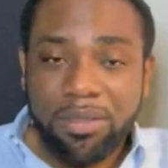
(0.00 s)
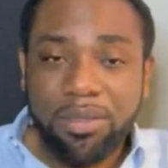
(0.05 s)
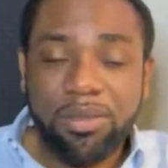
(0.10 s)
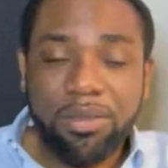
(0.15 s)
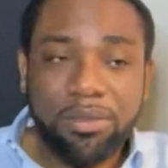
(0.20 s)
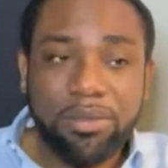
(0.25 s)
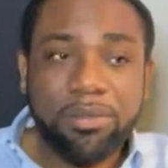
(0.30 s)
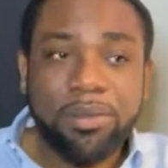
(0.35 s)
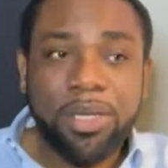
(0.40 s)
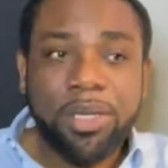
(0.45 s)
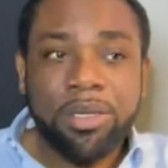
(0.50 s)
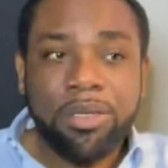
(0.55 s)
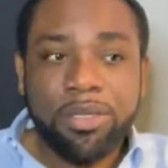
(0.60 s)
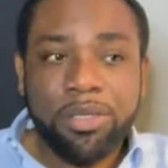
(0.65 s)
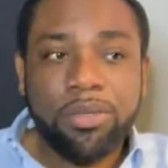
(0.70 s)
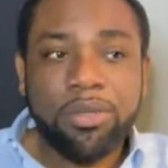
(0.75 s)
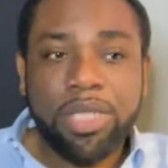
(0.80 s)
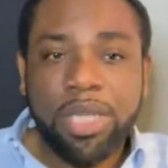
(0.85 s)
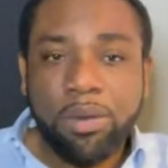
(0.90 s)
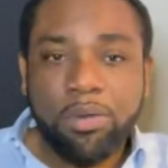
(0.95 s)
So
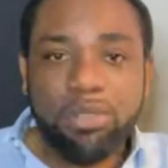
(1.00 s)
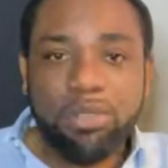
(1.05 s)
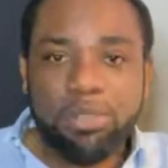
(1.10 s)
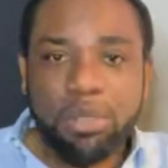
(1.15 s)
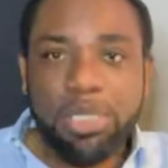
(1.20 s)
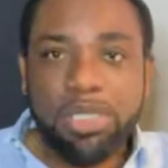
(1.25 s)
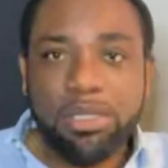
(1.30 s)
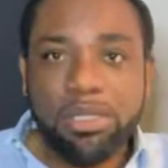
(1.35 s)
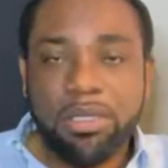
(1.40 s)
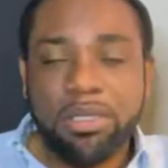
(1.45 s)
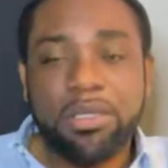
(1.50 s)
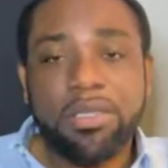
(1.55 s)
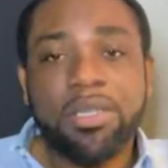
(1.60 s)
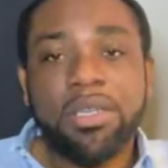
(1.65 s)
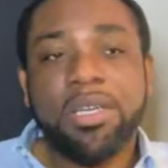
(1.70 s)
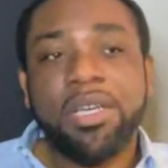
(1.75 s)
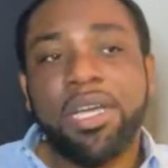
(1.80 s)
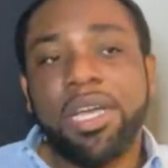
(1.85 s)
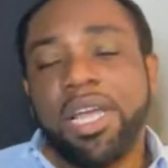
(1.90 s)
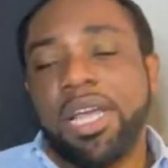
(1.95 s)
that was pretty good,
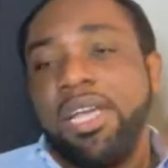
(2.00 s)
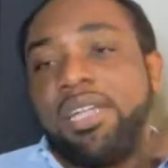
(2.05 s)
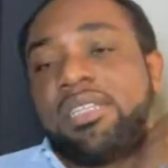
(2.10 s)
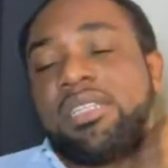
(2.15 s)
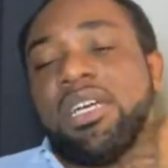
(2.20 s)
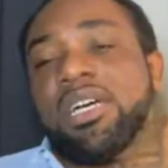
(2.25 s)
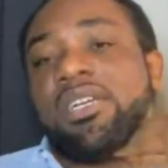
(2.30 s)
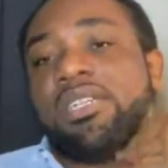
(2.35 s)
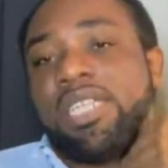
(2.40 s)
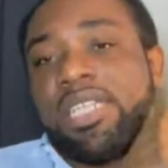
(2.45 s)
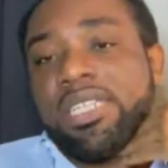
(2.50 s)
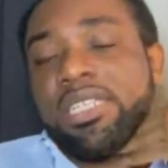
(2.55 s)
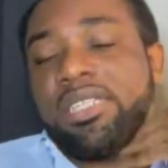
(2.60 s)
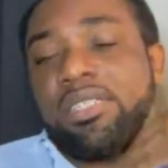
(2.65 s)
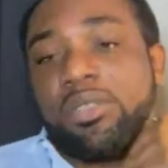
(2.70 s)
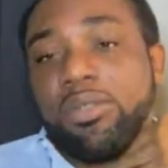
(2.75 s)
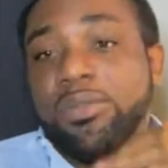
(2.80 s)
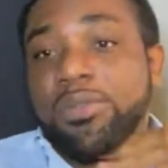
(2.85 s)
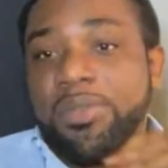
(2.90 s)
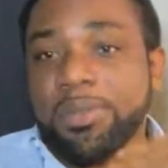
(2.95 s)
and then
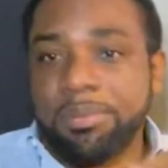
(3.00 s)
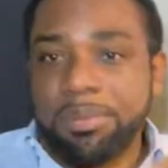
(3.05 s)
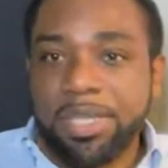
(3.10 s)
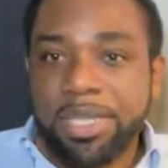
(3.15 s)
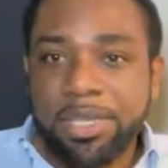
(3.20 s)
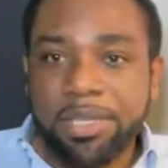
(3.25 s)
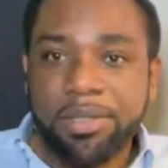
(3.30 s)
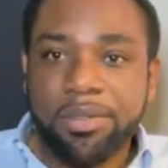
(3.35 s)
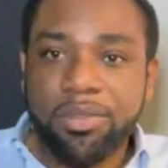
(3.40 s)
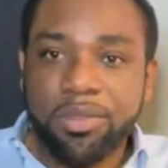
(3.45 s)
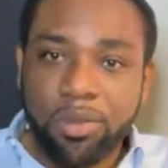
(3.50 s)
it grew from there.